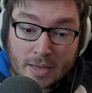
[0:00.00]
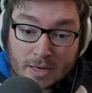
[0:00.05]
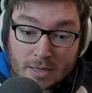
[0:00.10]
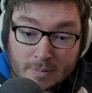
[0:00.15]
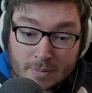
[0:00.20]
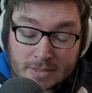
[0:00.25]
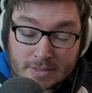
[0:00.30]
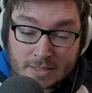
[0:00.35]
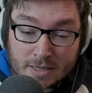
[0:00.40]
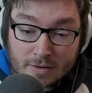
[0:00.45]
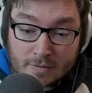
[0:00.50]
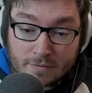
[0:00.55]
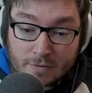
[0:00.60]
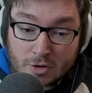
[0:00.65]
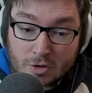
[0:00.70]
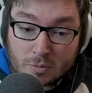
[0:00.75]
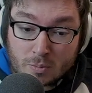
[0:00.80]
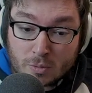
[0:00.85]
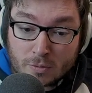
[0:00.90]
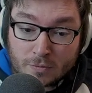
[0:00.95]
enemies hit
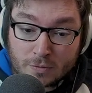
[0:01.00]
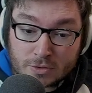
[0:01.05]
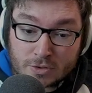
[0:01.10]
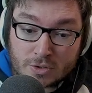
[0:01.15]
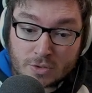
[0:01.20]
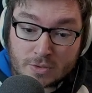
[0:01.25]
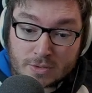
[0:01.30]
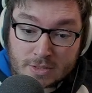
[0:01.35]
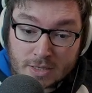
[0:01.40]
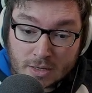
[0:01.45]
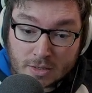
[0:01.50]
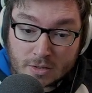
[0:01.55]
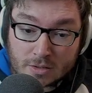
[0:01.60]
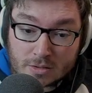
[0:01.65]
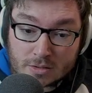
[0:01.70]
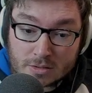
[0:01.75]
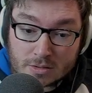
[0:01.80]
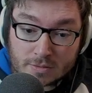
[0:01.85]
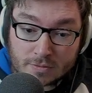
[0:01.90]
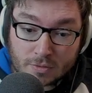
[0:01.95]
vulnerable for 2 seconds.